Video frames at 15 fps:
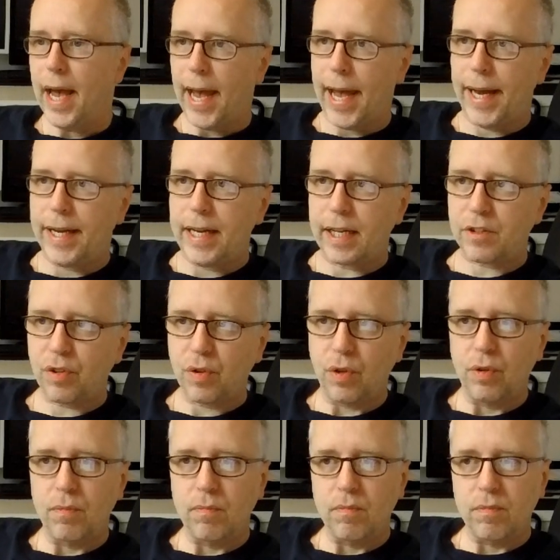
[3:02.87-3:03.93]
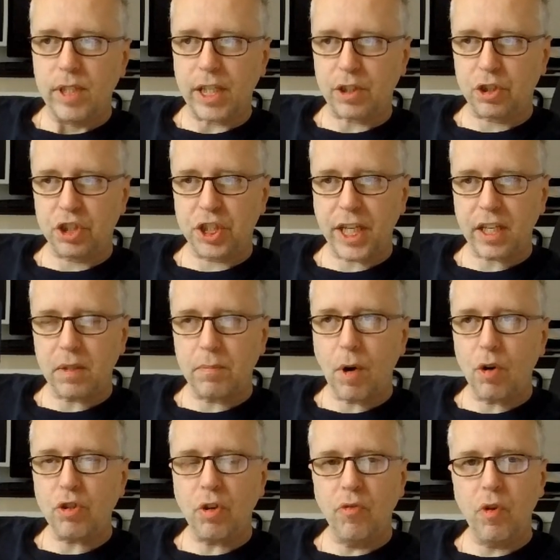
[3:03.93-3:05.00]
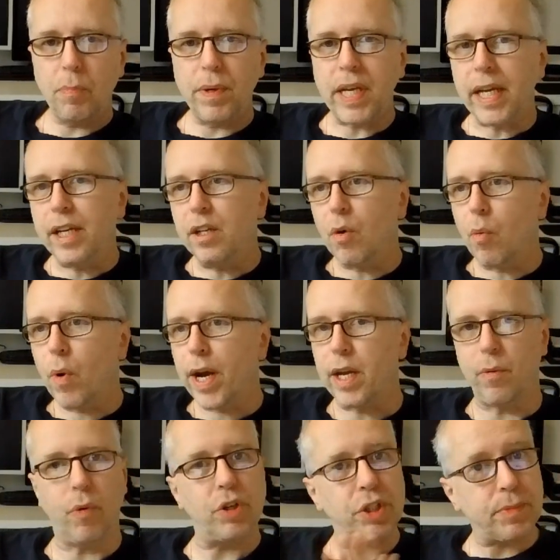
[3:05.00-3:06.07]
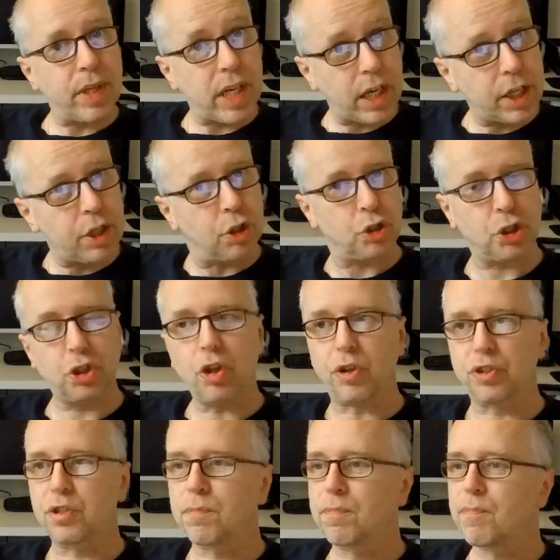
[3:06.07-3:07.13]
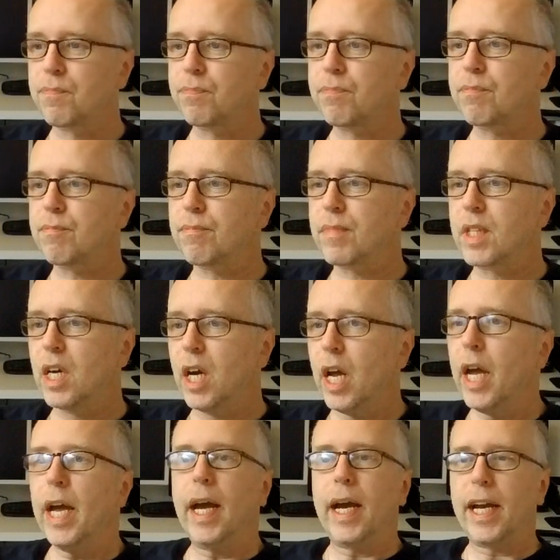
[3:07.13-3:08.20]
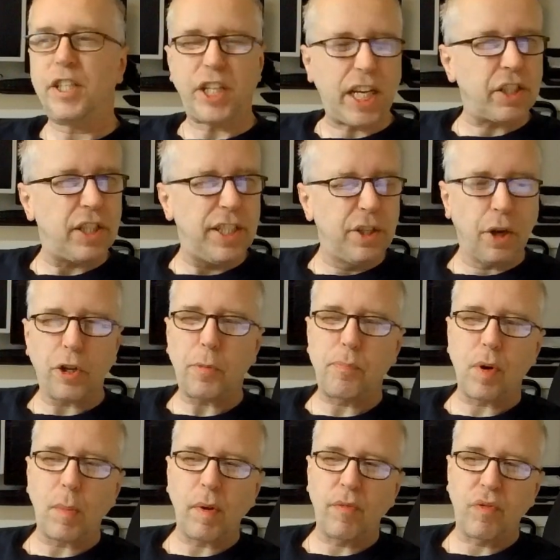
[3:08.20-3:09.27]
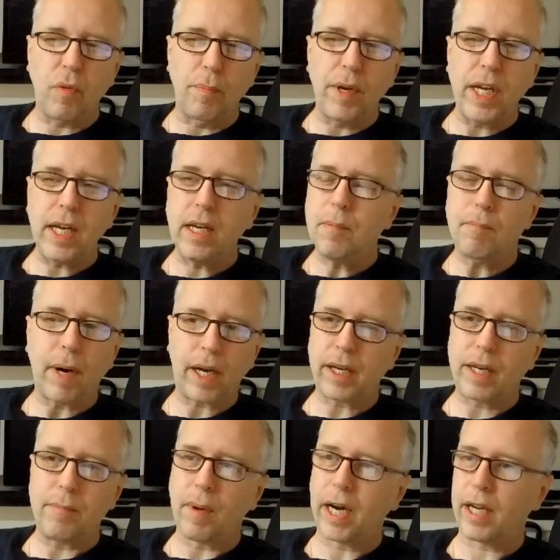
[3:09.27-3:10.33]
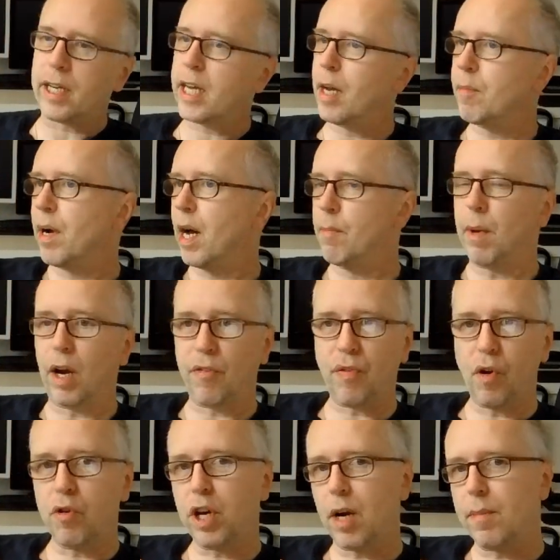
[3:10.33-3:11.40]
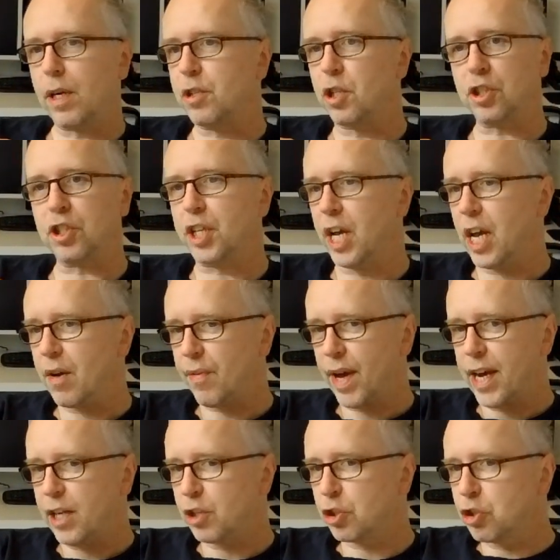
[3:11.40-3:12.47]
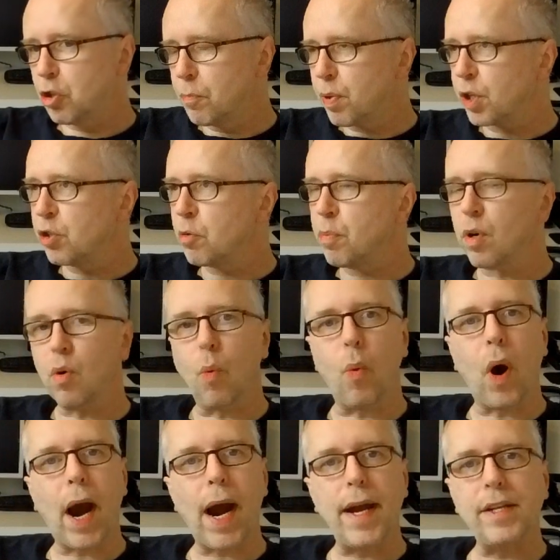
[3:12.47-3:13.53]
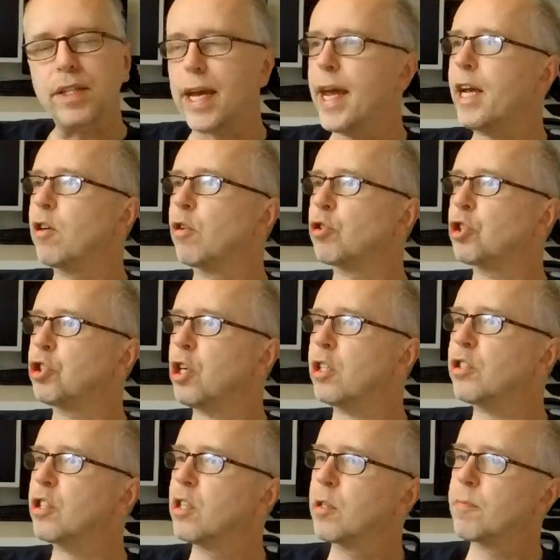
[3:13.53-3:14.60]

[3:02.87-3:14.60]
And that, that second motor would be in the way, would be in the shot. It's actually not a problem for me. My, my camera, my phone camera doesn't have a super duper wide angle shot.